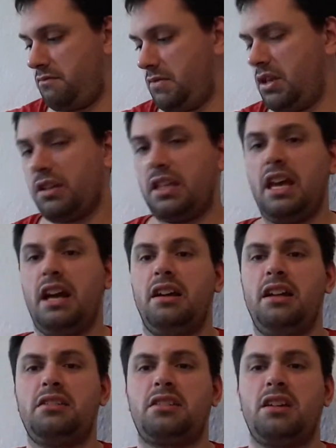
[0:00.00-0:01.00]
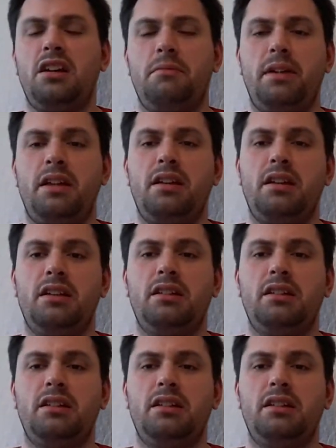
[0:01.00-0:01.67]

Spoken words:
Well, yeah, it's gonna be